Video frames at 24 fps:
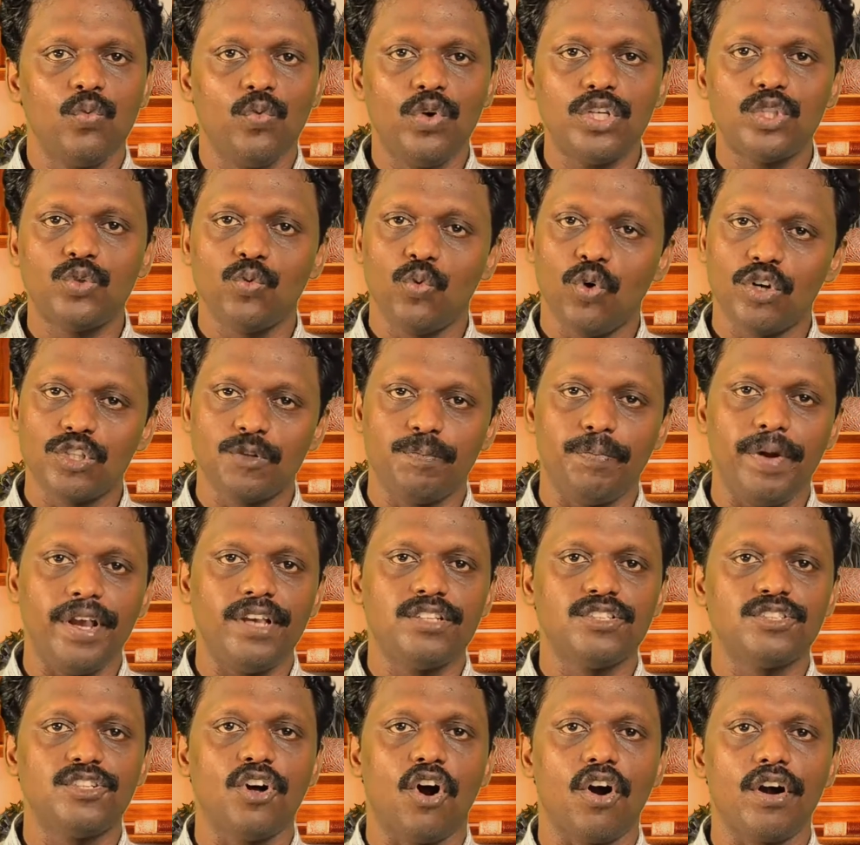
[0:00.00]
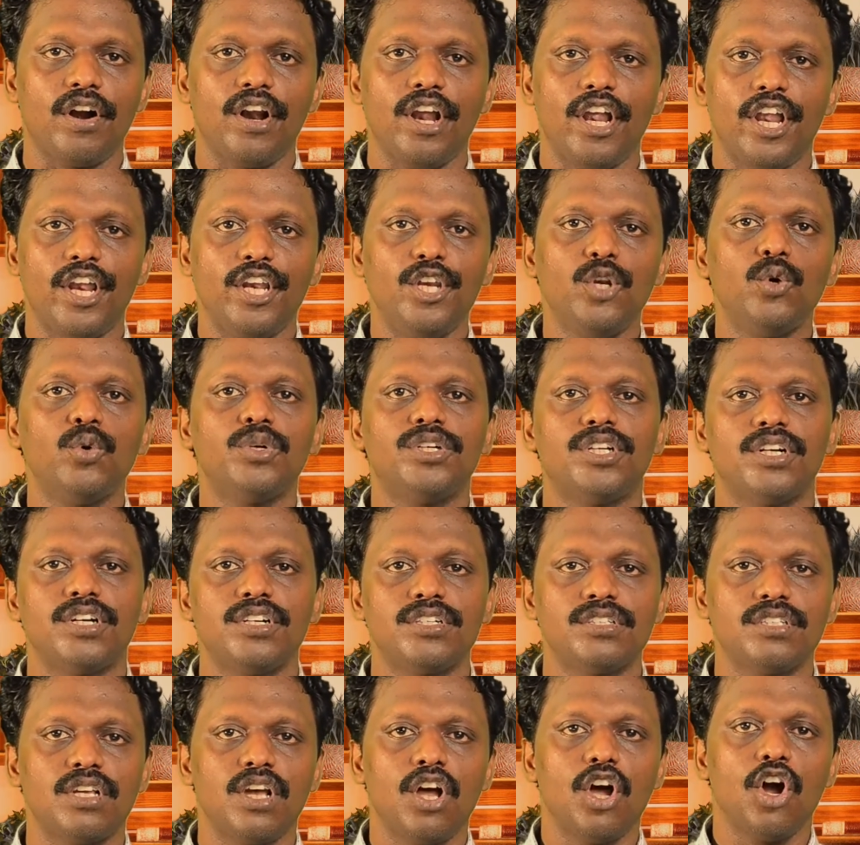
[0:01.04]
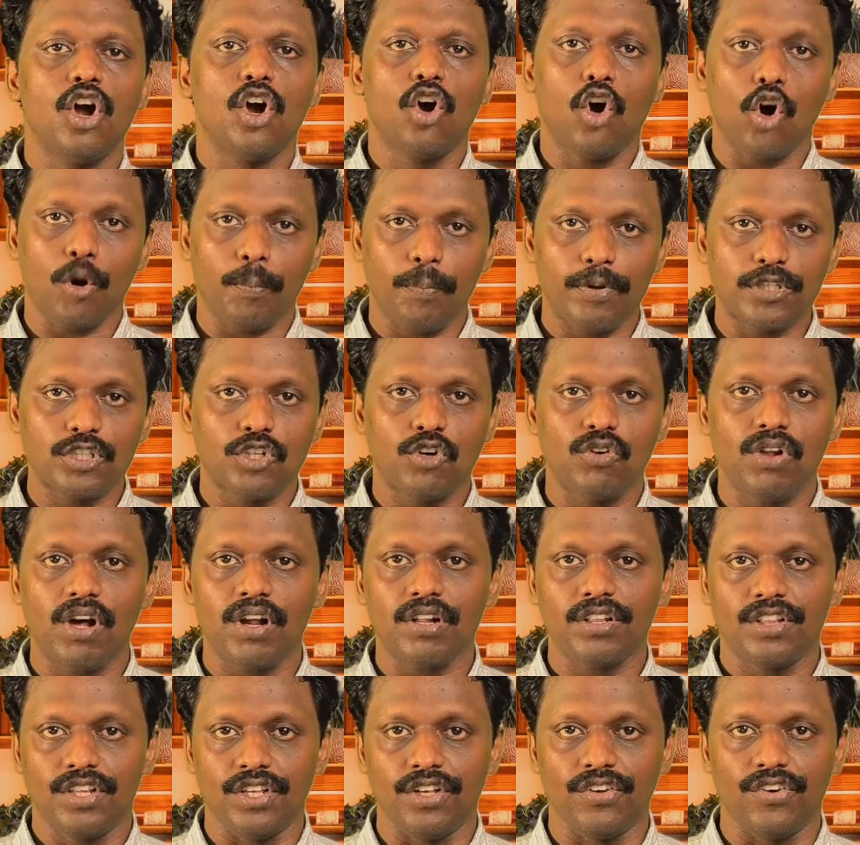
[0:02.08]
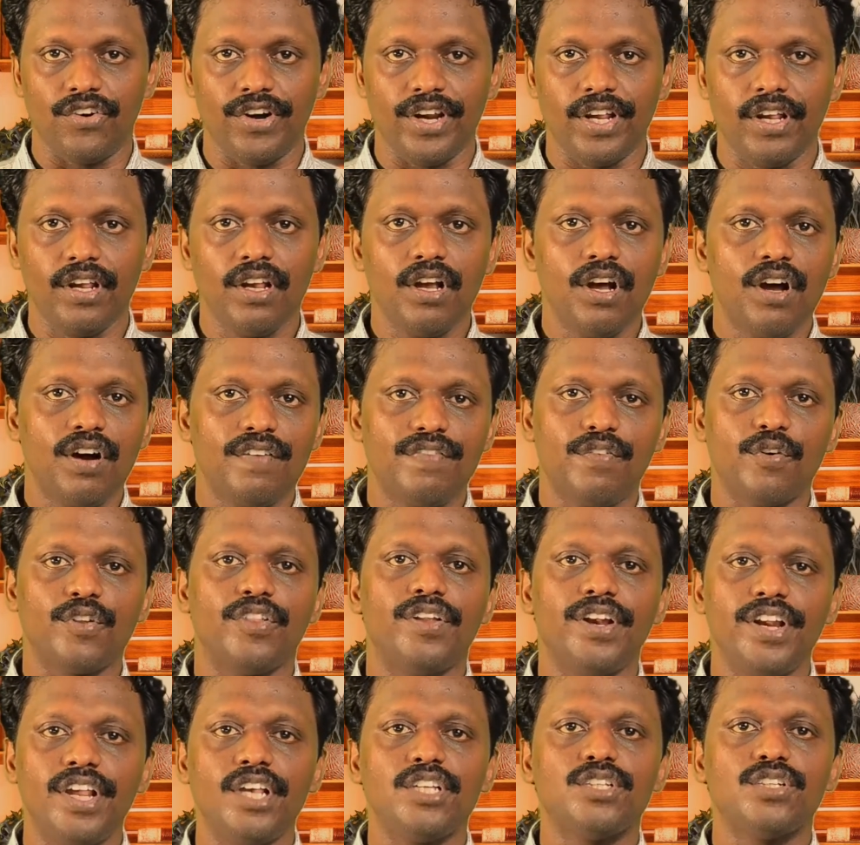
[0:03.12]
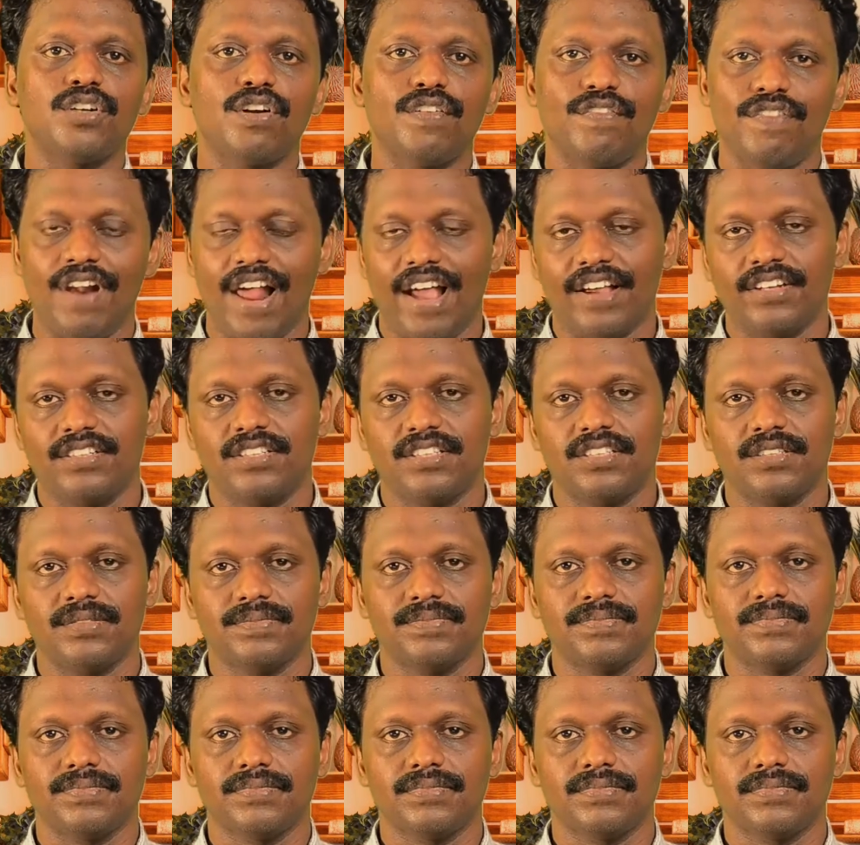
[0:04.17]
which was based on Newton's corpuscular theory for the nature of light.